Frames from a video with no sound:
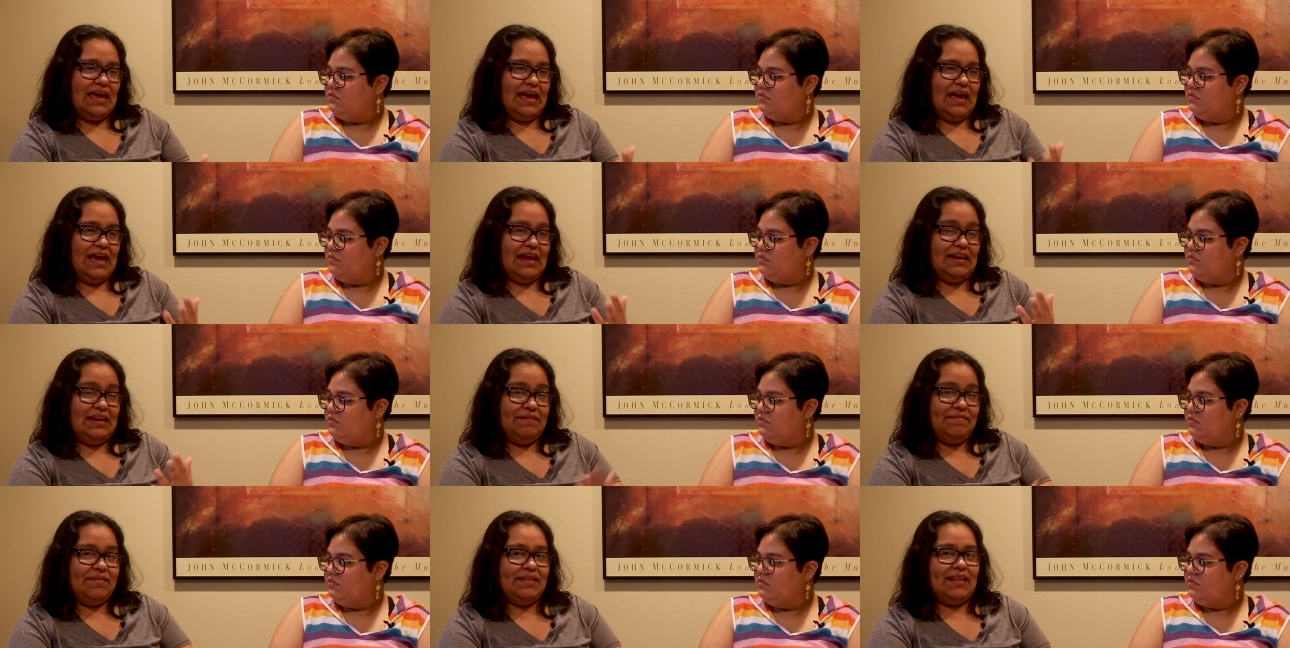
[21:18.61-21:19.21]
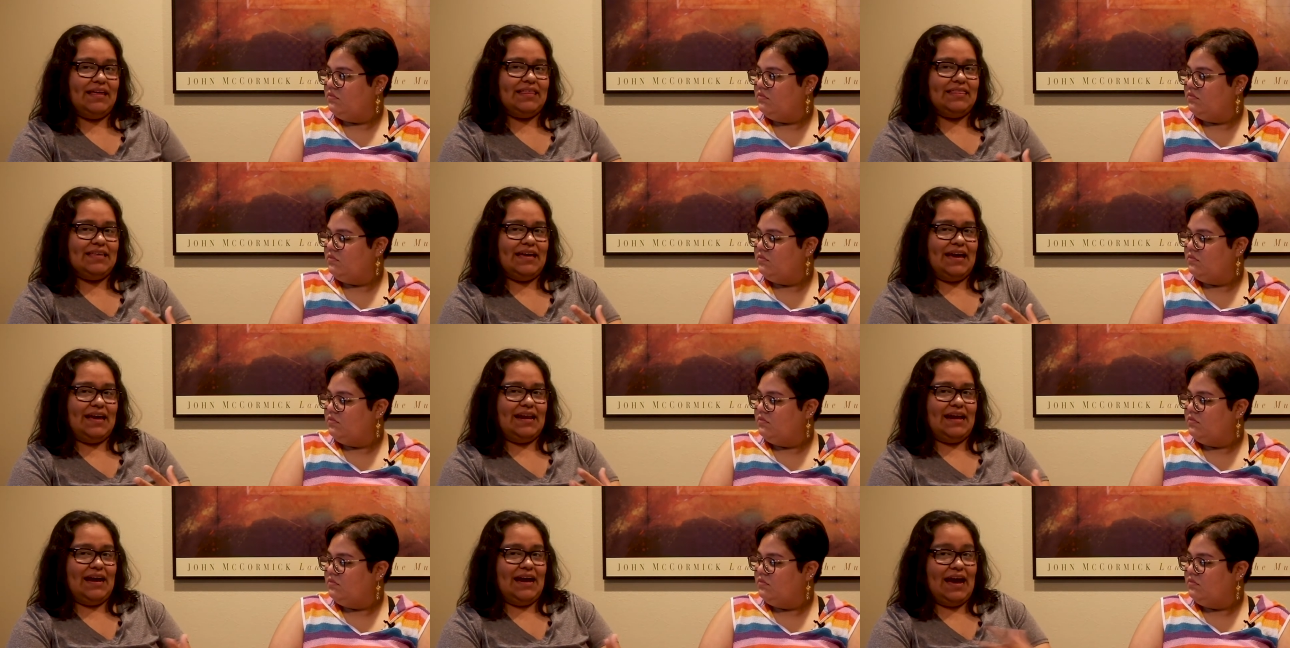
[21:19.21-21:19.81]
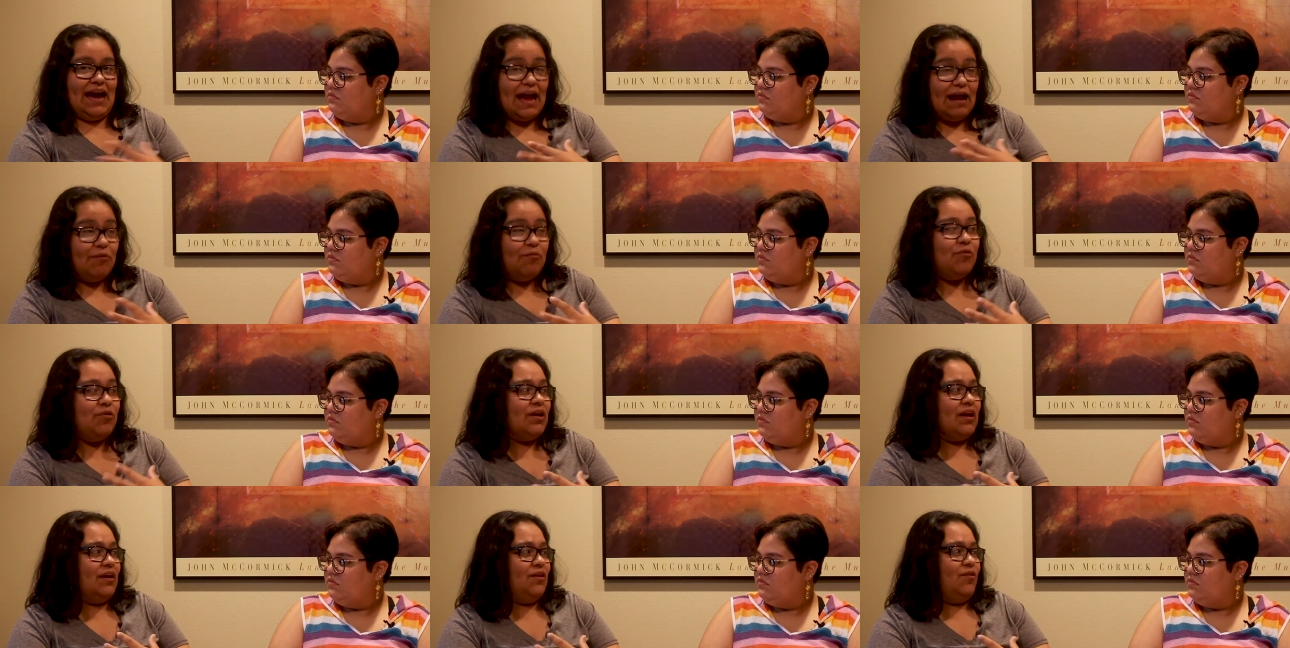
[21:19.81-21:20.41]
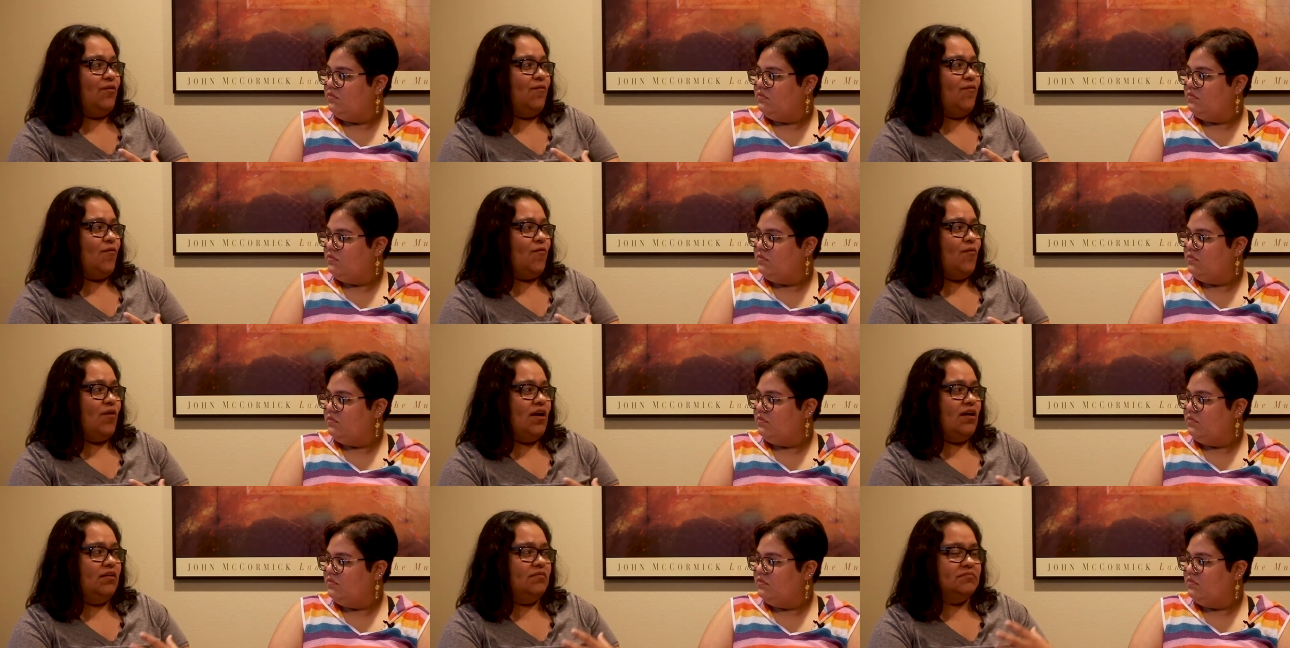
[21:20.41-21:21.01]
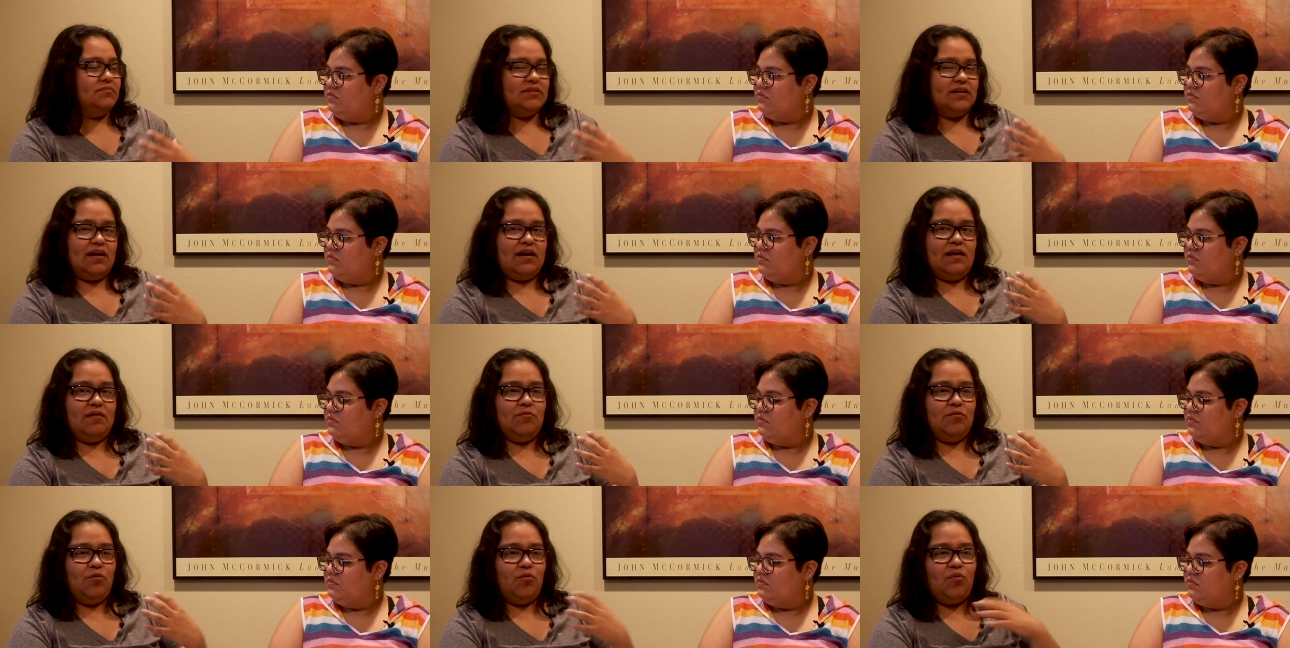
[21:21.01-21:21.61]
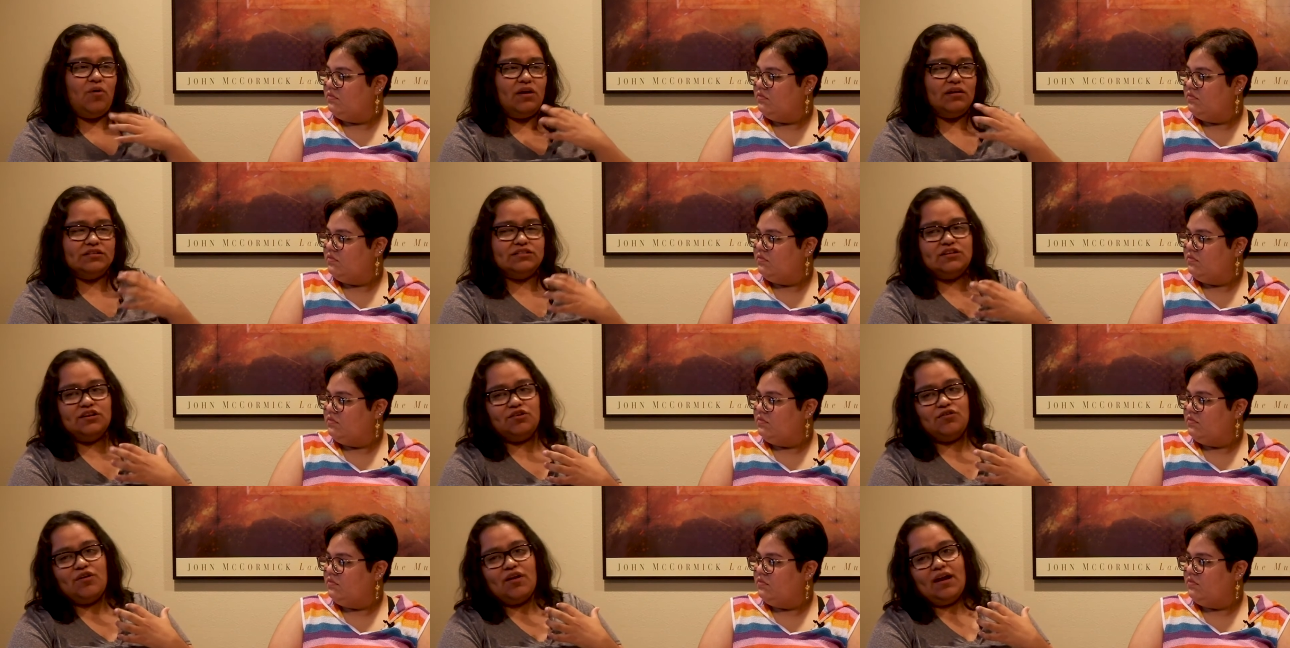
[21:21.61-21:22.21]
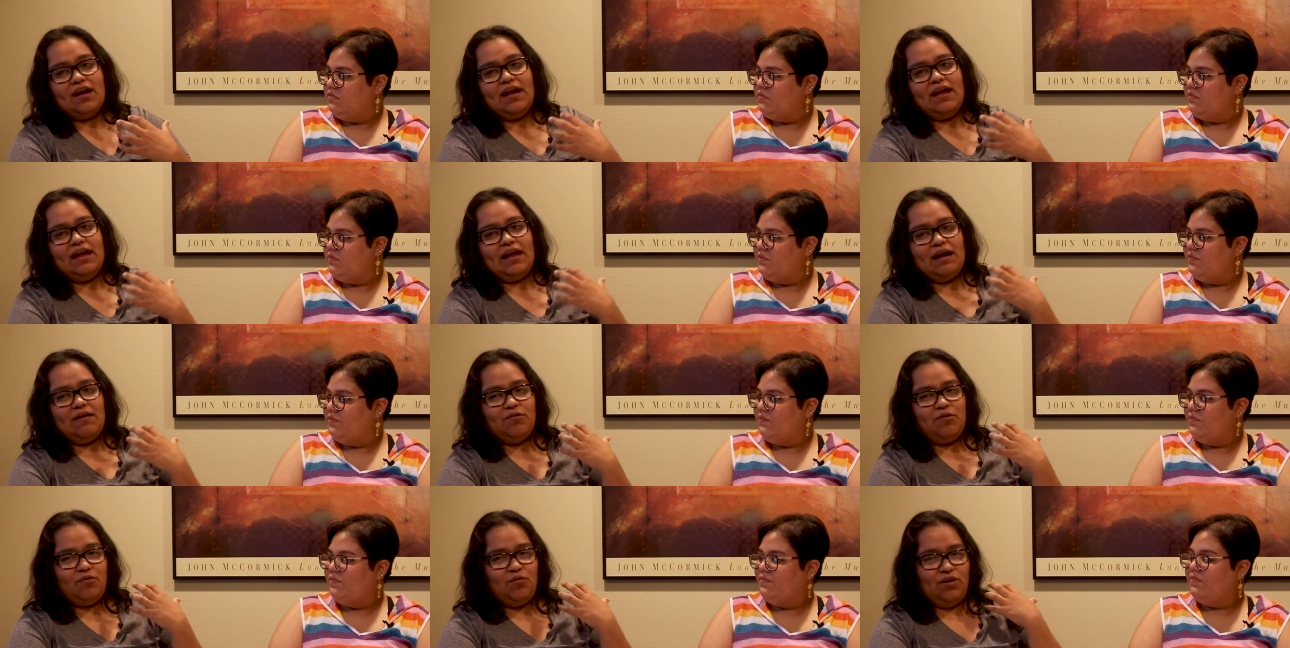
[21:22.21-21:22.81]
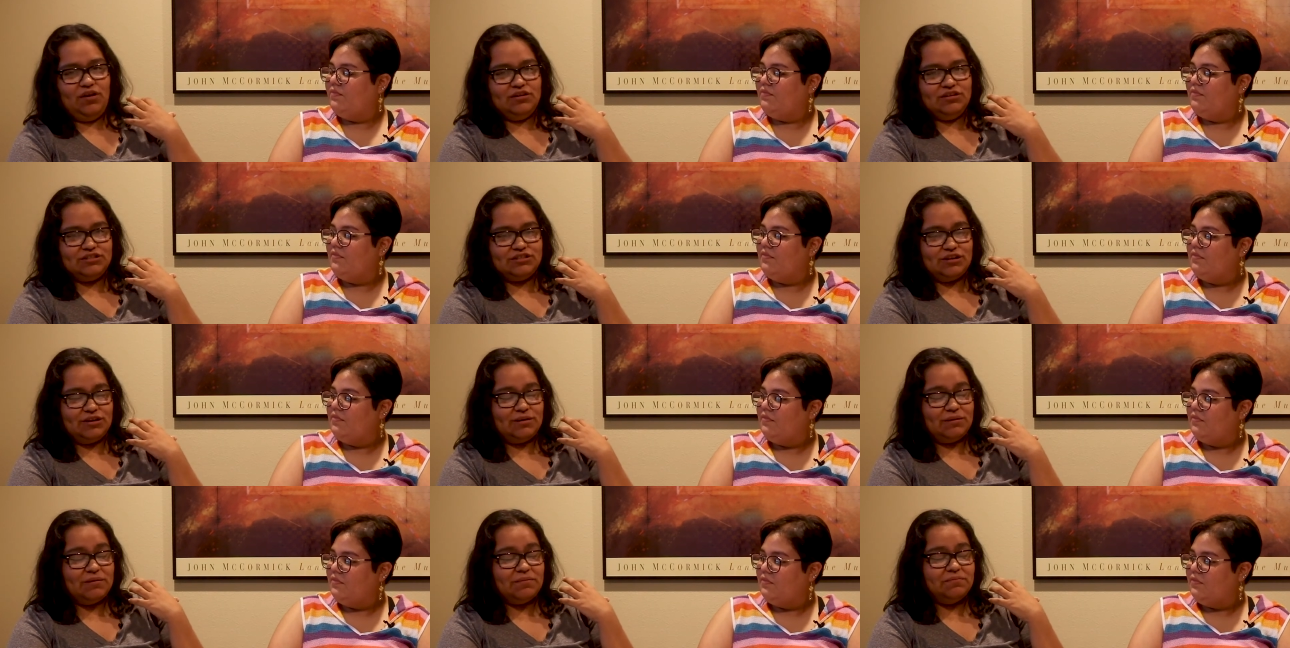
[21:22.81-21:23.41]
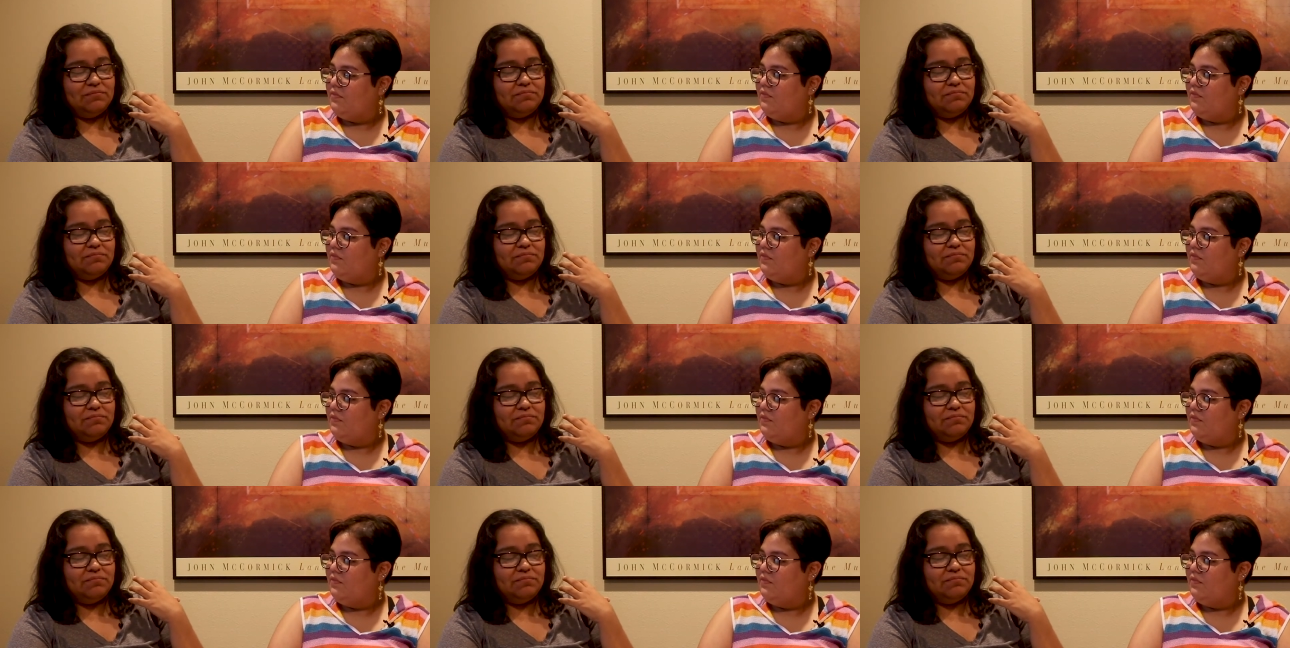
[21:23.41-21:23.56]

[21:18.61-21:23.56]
Speaker 1: And even like that, I will get overwhelmed. I will want to start crying. I will want to start